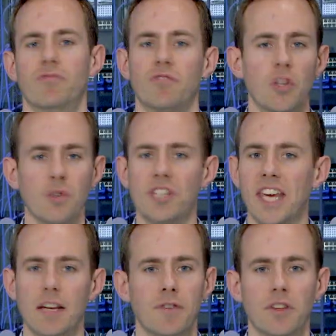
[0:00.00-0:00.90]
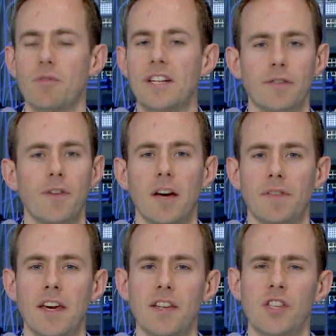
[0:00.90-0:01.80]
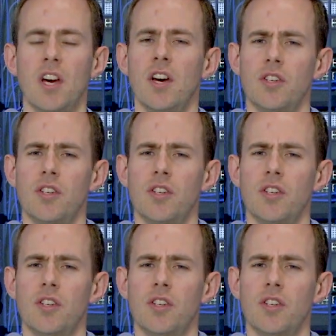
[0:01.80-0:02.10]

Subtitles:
using it for 3 to 5 years